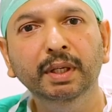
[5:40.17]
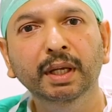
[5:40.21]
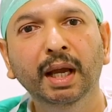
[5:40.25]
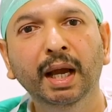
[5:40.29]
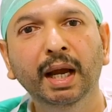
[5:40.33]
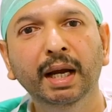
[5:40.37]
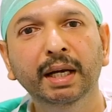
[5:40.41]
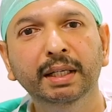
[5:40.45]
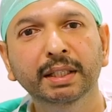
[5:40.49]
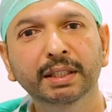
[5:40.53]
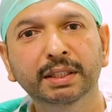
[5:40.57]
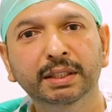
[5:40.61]

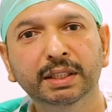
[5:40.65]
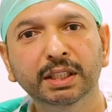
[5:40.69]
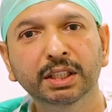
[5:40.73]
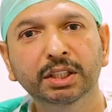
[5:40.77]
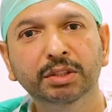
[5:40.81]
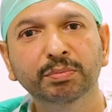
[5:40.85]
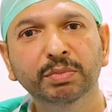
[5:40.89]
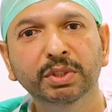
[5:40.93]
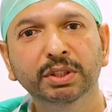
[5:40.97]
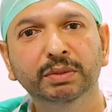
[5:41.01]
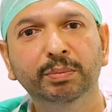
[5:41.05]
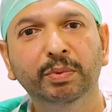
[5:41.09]
I
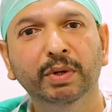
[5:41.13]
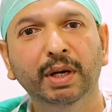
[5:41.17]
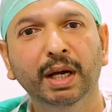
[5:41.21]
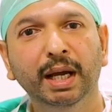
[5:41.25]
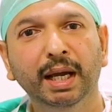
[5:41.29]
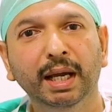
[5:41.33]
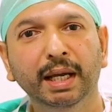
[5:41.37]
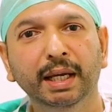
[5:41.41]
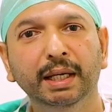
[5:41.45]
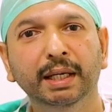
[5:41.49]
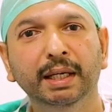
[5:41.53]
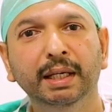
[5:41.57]
discussed with
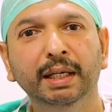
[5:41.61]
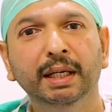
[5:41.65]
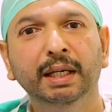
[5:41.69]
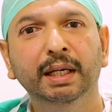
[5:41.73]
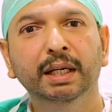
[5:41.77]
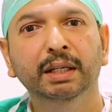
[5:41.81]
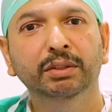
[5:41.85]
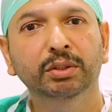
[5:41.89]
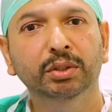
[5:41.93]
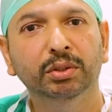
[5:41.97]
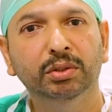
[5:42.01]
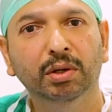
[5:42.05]
my
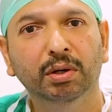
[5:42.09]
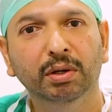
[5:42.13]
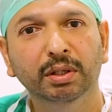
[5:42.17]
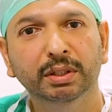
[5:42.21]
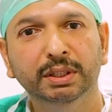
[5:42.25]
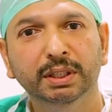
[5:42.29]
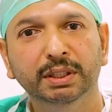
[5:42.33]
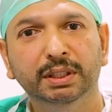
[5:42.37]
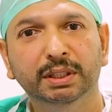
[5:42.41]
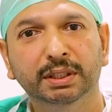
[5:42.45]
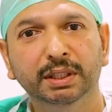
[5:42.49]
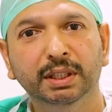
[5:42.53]

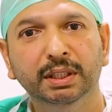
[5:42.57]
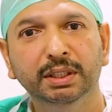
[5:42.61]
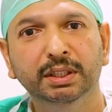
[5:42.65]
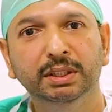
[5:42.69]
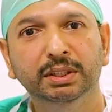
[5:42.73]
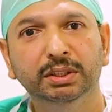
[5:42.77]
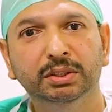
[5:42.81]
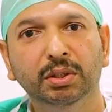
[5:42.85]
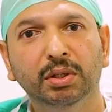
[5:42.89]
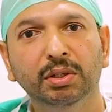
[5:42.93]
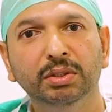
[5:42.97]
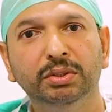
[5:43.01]
neurologists,
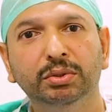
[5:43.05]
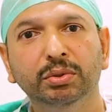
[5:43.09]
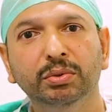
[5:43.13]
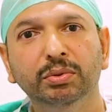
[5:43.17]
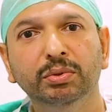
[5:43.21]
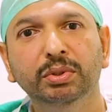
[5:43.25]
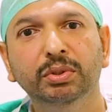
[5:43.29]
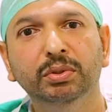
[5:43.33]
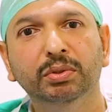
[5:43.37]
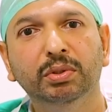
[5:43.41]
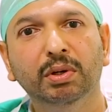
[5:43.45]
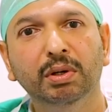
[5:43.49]
surgeons
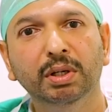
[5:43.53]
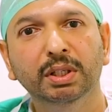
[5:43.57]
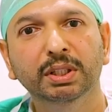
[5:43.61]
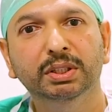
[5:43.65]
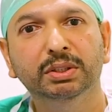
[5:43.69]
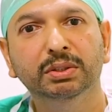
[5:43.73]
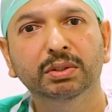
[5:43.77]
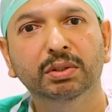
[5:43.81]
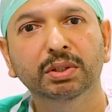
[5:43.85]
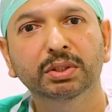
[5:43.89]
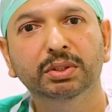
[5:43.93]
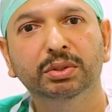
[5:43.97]
also,
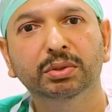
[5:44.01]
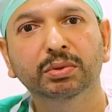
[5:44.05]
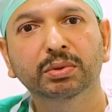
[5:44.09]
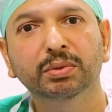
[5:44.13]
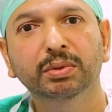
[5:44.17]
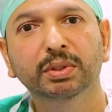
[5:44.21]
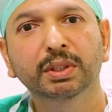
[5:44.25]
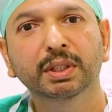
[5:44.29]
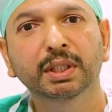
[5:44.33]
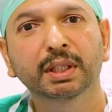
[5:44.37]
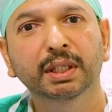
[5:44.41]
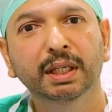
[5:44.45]
neurologists
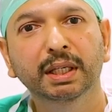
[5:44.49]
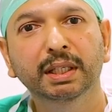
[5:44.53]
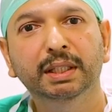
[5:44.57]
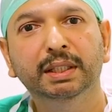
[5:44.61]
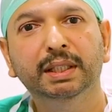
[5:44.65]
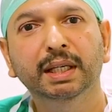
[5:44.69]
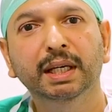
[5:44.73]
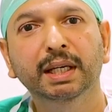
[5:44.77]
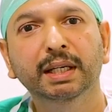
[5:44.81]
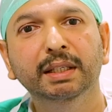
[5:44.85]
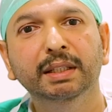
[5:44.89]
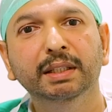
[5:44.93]
also, it
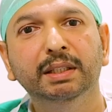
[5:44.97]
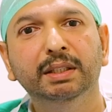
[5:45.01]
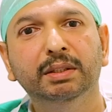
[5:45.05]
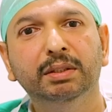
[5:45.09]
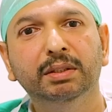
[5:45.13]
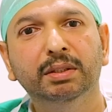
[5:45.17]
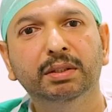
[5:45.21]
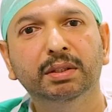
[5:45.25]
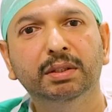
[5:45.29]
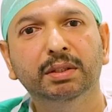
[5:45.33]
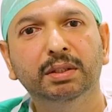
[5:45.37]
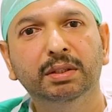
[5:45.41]
can
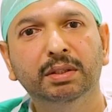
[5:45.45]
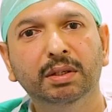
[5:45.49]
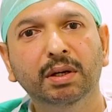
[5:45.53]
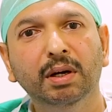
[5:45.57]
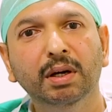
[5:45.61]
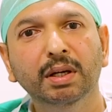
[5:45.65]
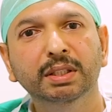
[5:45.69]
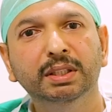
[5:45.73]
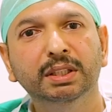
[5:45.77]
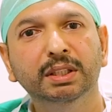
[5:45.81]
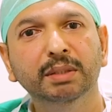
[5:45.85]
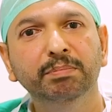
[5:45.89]

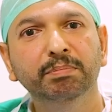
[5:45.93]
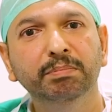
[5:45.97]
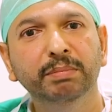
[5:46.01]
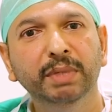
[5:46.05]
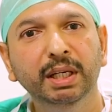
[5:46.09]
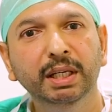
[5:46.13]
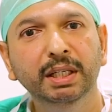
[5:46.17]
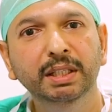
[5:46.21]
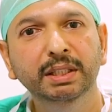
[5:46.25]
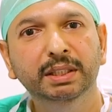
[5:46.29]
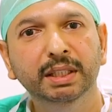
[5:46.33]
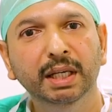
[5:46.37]
cause some
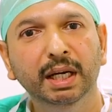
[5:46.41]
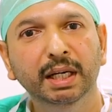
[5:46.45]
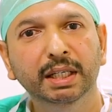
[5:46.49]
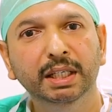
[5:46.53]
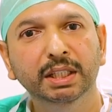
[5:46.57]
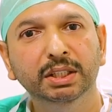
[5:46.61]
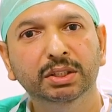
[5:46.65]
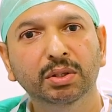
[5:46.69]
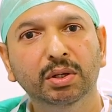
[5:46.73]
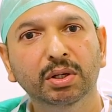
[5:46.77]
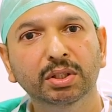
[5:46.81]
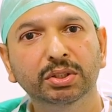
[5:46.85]

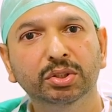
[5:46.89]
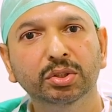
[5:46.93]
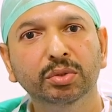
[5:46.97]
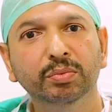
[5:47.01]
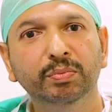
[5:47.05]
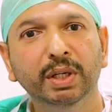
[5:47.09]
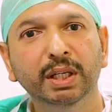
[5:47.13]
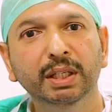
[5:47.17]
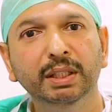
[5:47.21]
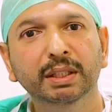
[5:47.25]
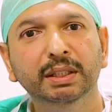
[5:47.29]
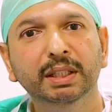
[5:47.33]
meningitis also
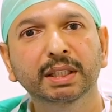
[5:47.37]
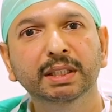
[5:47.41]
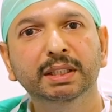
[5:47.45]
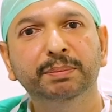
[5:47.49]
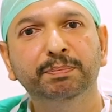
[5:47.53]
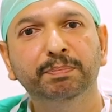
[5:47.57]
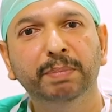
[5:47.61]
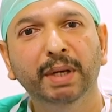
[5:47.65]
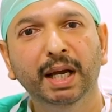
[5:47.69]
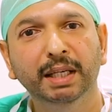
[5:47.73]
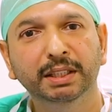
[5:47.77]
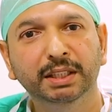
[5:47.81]
when this
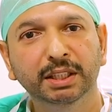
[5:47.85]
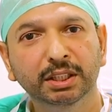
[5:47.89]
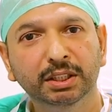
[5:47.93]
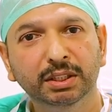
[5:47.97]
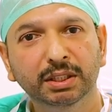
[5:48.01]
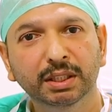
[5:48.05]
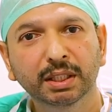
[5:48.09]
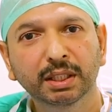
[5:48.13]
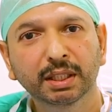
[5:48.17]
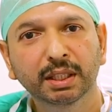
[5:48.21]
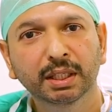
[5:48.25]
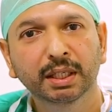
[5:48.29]

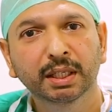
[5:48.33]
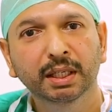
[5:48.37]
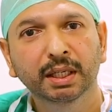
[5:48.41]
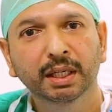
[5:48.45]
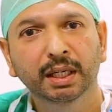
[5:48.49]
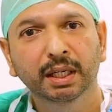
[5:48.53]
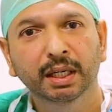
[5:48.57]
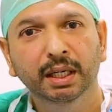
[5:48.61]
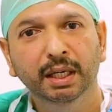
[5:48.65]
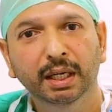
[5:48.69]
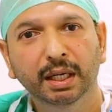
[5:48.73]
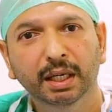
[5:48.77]
passes
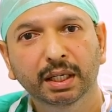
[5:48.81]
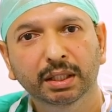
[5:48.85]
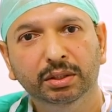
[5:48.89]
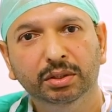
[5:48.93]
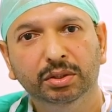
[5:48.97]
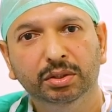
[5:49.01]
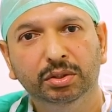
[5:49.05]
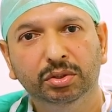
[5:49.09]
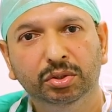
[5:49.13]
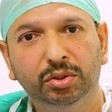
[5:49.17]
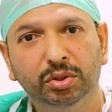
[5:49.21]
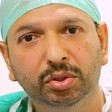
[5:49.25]

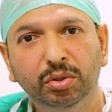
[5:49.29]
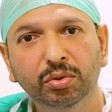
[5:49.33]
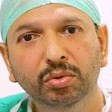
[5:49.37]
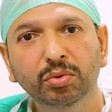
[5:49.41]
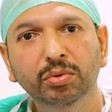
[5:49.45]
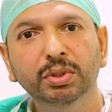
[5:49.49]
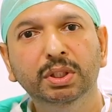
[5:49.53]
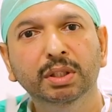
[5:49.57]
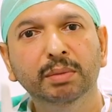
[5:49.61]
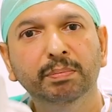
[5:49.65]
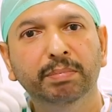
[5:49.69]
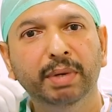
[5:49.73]

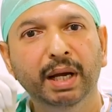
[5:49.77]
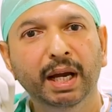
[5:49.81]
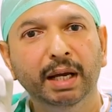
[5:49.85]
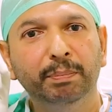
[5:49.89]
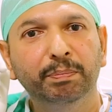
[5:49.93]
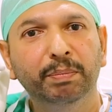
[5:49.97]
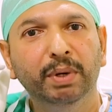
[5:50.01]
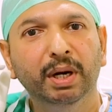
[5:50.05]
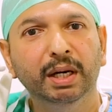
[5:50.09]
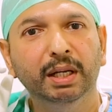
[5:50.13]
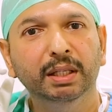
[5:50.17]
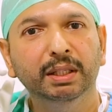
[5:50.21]
through the
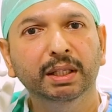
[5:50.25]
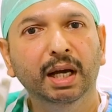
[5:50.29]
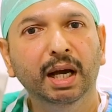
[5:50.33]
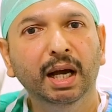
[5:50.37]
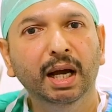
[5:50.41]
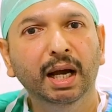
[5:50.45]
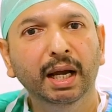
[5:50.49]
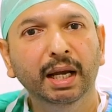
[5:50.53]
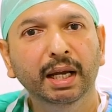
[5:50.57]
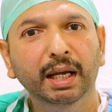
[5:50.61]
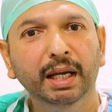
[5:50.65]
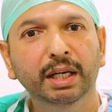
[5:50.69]
back part of the
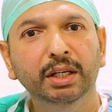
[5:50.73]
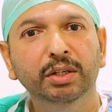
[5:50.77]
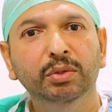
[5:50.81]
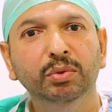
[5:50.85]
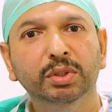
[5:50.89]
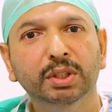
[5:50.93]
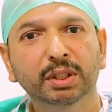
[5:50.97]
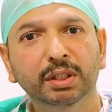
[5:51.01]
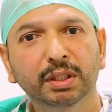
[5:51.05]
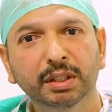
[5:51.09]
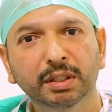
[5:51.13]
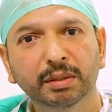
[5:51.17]
eye
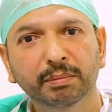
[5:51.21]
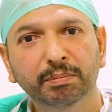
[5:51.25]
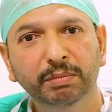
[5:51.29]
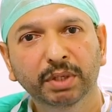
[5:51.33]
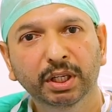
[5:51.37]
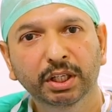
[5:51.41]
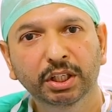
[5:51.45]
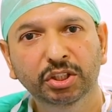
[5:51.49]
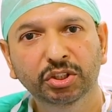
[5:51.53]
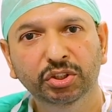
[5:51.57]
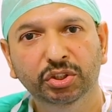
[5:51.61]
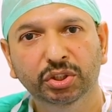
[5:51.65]
into the
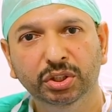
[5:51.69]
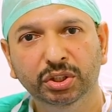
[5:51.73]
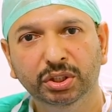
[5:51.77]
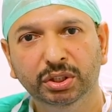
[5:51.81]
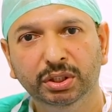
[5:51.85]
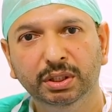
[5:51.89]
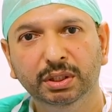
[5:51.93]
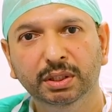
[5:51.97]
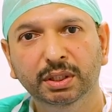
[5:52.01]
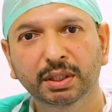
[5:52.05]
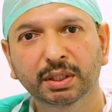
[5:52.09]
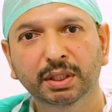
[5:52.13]

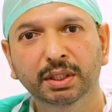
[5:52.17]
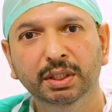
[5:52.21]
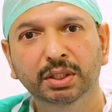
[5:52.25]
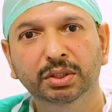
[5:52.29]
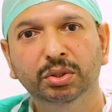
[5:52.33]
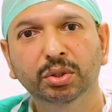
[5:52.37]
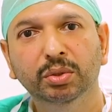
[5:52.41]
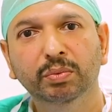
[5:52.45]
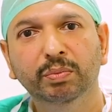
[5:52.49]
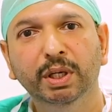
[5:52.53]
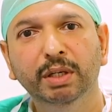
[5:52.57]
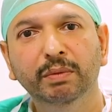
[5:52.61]
meninges.
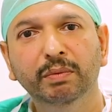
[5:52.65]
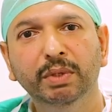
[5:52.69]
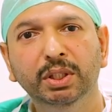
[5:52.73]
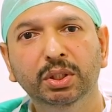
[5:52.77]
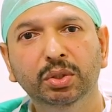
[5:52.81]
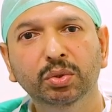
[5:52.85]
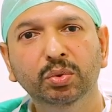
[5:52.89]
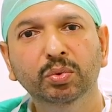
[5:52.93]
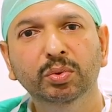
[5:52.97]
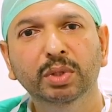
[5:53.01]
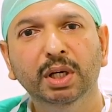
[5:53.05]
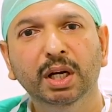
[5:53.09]
So when we
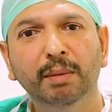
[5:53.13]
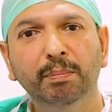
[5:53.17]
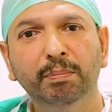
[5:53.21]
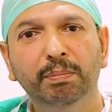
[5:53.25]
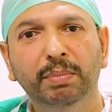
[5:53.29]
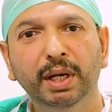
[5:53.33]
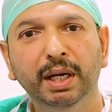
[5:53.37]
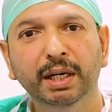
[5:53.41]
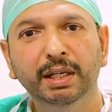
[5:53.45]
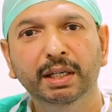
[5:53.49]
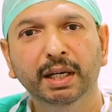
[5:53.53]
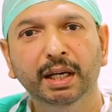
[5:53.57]
do a
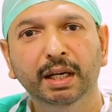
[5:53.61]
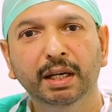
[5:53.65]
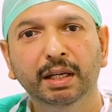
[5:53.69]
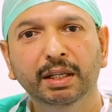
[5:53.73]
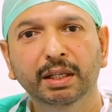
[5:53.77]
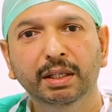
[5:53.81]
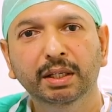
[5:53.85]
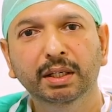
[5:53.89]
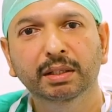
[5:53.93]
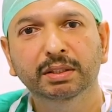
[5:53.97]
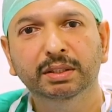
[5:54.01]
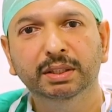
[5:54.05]

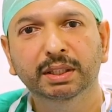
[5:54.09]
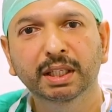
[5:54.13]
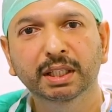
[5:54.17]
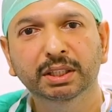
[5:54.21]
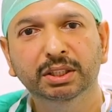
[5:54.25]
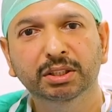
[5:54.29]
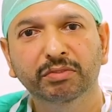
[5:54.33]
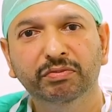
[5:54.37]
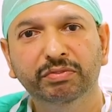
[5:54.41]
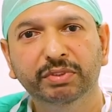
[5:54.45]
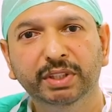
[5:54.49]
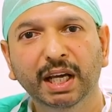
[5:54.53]

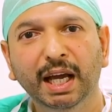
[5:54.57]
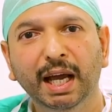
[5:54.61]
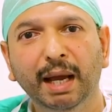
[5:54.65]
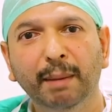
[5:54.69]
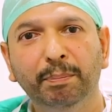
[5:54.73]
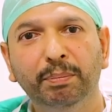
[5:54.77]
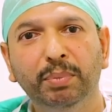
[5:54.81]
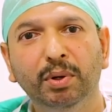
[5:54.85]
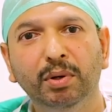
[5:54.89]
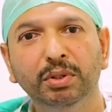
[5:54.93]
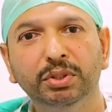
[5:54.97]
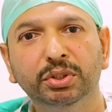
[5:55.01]
CSF
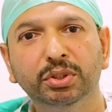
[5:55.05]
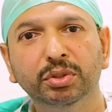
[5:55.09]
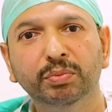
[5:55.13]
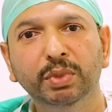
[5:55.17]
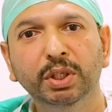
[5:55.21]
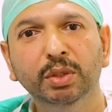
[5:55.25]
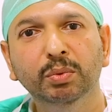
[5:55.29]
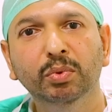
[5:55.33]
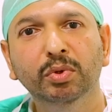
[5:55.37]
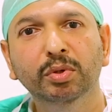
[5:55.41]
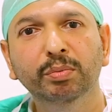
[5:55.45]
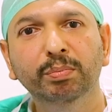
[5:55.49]
tap also,
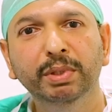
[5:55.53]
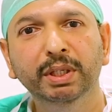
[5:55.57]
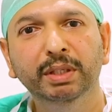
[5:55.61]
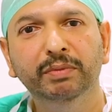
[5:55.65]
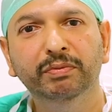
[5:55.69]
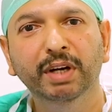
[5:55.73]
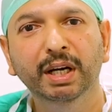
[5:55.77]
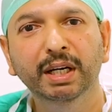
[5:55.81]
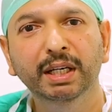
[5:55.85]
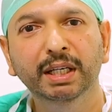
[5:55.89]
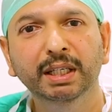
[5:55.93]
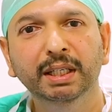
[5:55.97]
we won't be
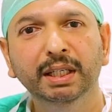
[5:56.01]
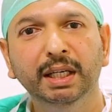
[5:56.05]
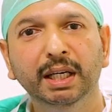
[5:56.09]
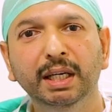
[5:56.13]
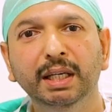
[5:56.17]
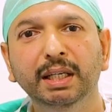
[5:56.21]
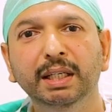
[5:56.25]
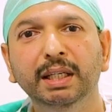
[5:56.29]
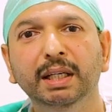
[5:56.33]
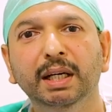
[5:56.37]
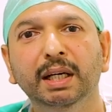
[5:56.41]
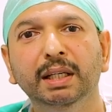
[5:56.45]
finding
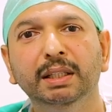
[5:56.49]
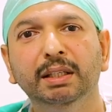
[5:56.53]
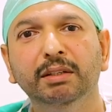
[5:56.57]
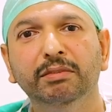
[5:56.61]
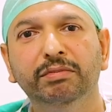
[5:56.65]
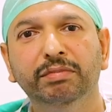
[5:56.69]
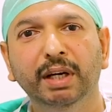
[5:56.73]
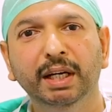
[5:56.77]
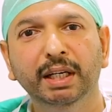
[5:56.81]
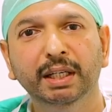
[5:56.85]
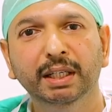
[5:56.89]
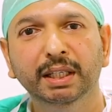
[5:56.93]
any other
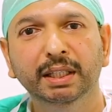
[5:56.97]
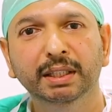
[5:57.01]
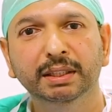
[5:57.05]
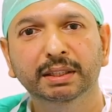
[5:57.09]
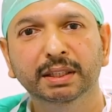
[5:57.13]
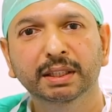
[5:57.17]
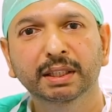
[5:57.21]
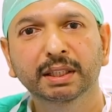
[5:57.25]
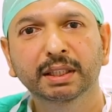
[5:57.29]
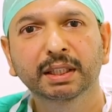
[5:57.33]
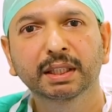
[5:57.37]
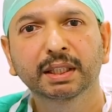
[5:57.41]

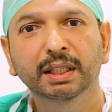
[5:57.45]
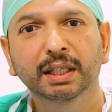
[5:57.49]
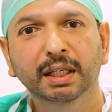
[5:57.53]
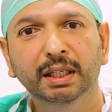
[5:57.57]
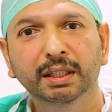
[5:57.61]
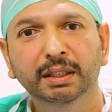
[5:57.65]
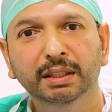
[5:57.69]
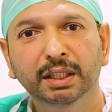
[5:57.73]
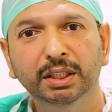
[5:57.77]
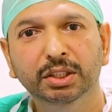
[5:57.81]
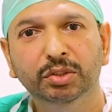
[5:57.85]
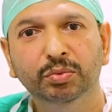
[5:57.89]
findings
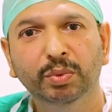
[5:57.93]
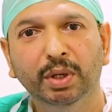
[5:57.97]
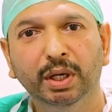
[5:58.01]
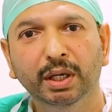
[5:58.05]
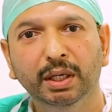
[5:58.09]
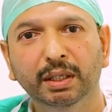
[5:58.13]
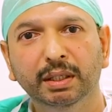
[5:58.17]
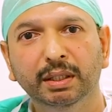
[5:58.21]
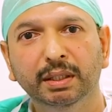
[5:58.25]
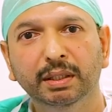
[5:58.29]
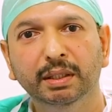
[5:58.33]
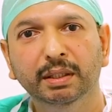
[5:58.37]
in this
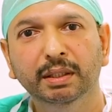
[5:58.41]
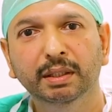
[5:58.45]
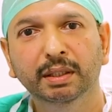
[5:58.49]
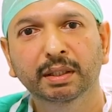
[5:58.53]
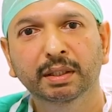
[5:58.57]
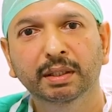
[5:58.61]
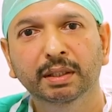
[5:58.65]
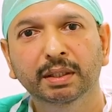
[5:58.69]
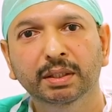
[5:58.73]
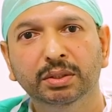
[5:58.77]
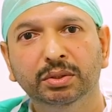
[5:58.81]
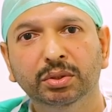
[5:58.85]
one.
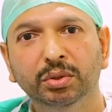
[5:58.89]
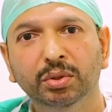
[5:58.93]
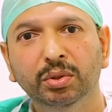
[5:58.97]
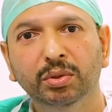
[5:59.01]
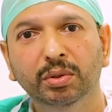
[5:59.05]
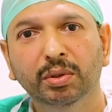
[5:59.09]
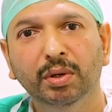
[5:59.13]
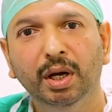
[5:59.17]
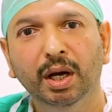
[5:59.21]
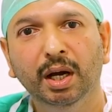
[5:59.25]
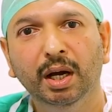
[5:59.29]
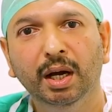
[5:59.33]

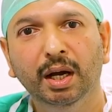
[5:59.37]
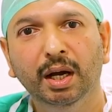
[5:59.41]
So